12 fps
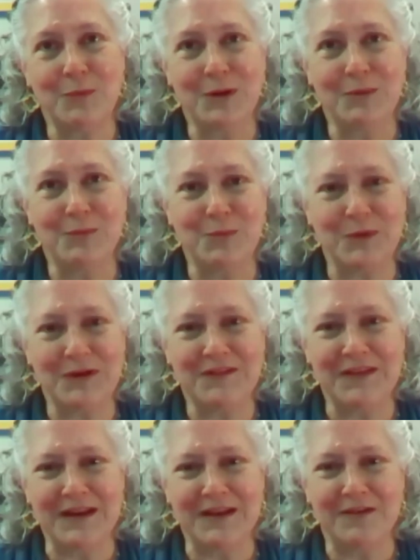I would want to
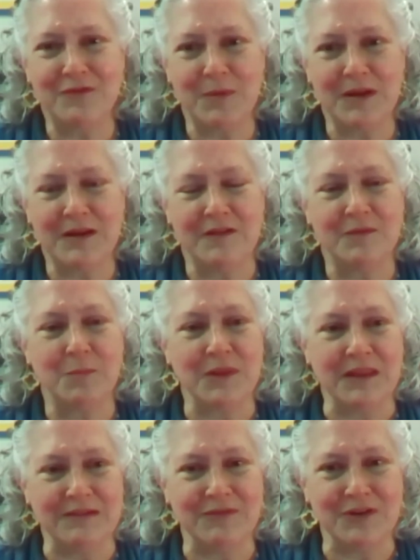say to everybody is
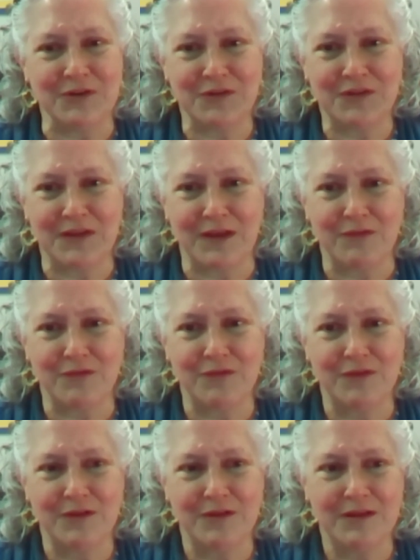believe in yourself.
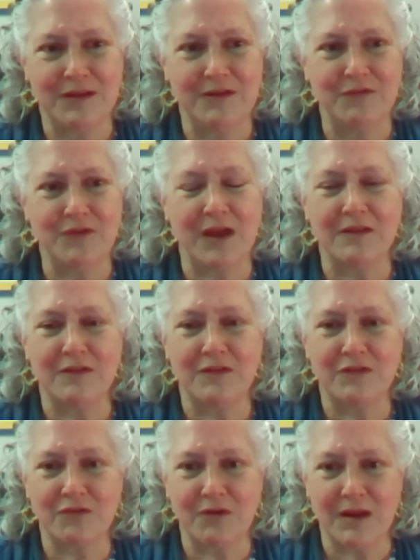You've got
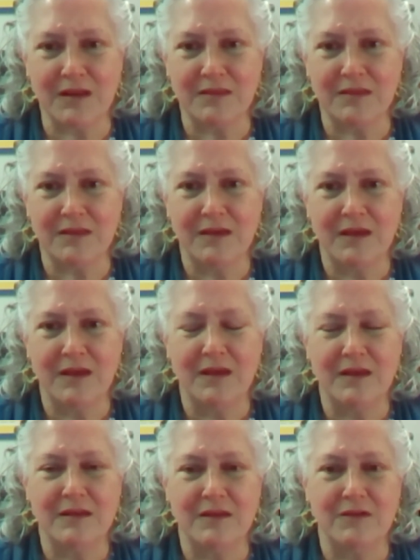strength,
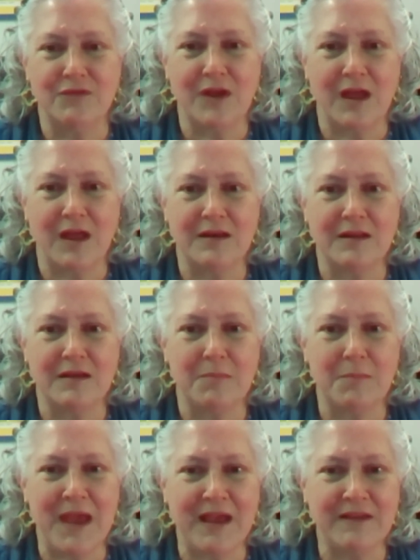you've got
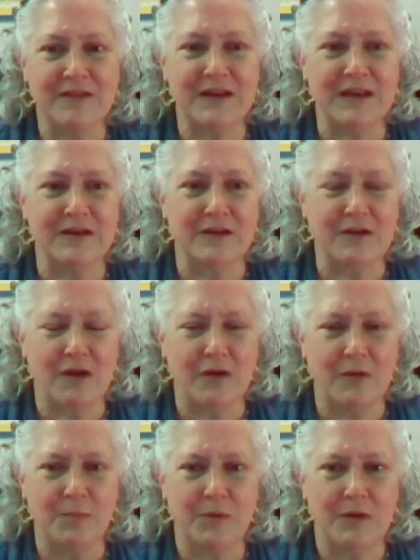capacity to
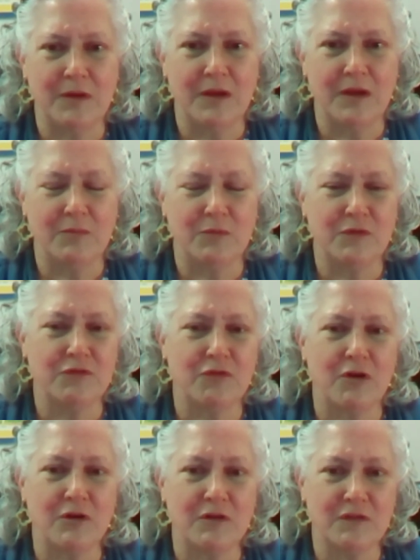cope. We're
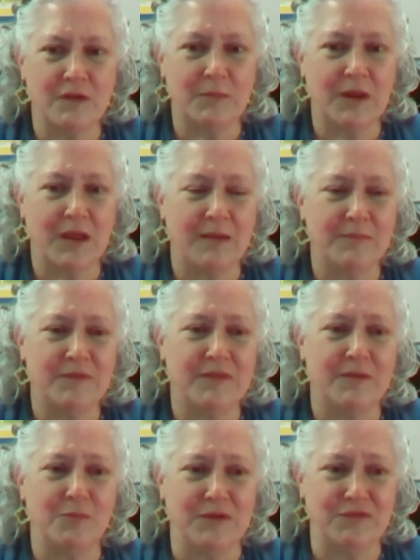stronger sometimes
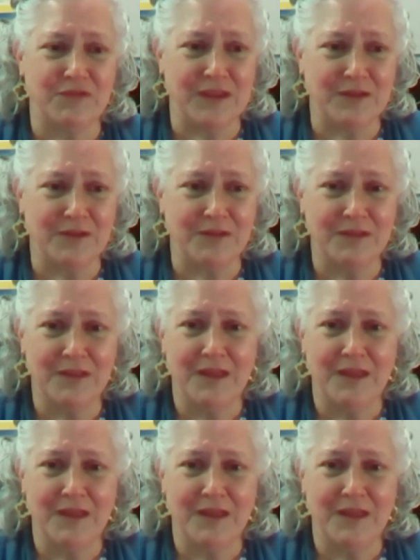than we feel